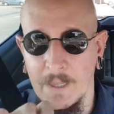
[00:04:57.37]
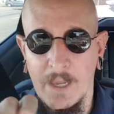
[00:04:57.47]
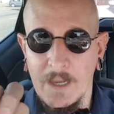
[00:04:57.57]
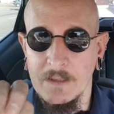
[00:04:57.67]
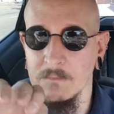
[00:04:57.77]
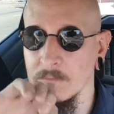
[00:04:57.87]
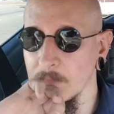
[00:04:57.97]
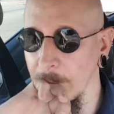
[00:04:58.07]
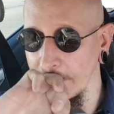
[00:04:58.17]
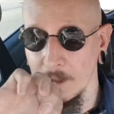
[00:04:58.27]
And
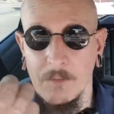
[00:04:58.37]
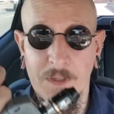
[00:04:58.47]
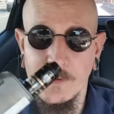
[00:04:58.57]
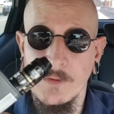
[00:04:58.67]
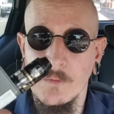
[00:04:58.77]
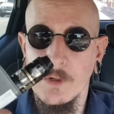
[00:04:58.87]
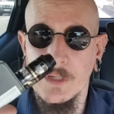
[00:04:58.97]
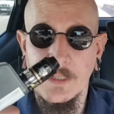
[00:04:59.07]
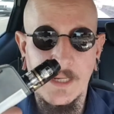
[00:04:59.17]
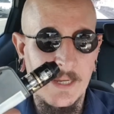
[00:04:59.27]
yeah, it got me through the
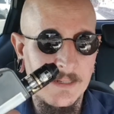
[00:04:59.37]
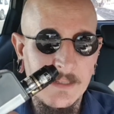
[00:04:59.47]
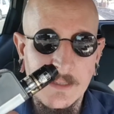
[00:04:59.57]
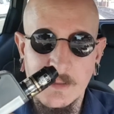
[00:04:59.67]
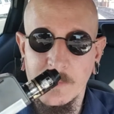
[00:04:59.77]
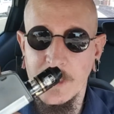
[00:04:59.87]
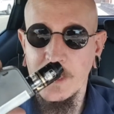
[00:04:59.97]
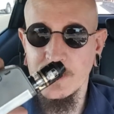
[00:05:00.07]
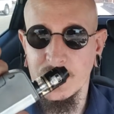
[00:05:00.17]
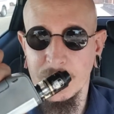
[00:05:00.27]
working day and a little bit
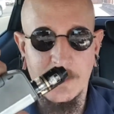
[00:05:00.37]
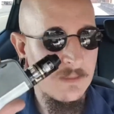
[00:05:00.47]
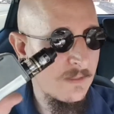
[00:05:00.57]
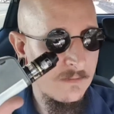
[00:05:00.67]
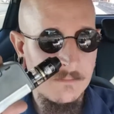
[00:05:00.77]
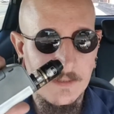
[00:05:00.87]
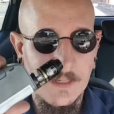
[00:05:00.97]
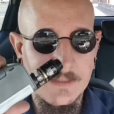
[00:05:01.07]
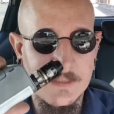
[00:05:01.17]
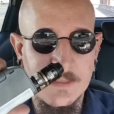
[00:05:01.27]
extra, but
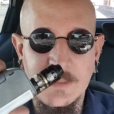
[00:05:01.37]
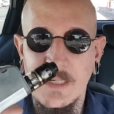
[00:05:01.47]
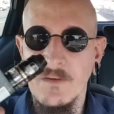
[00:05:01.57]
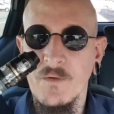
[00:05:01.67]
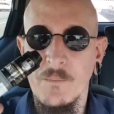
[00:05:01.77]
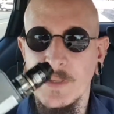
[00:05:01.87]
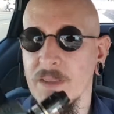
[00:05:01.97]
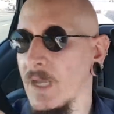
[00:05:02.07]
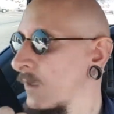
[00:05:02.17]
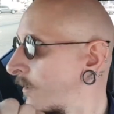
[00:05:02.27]
it's never been
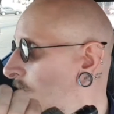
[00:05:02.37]
that